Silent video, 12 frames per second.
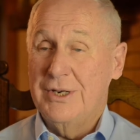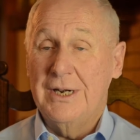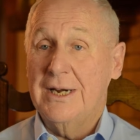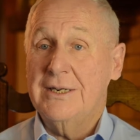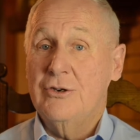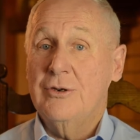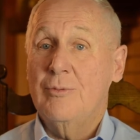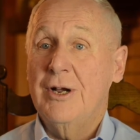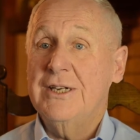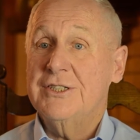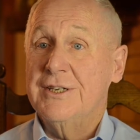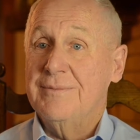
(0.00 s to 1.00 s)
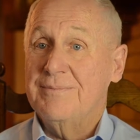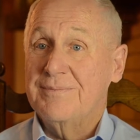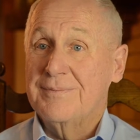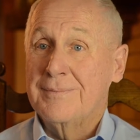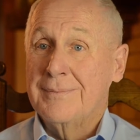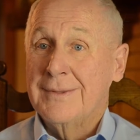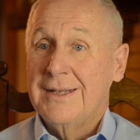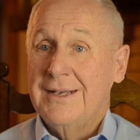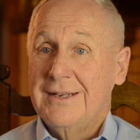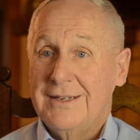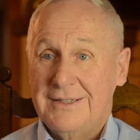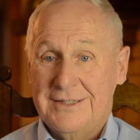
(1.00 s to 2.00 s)
we'd like to go to Branson.
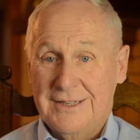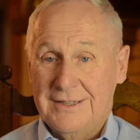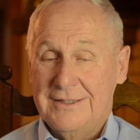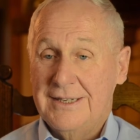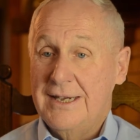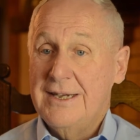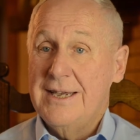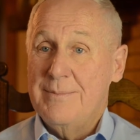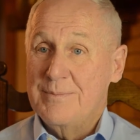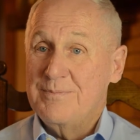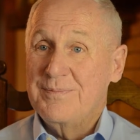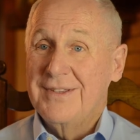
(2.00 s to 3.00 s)
He said, take him.